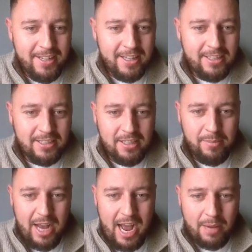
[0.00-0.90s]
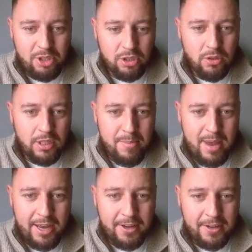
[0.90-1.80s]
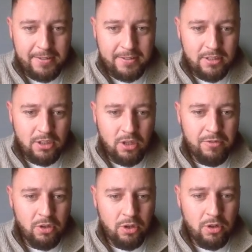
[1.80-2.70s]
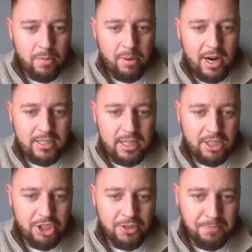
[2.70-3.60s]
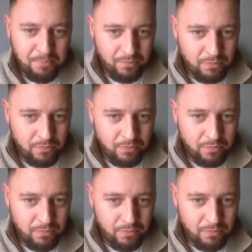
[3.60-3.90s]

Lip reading: This is going to be absolutely mega. So from current price action,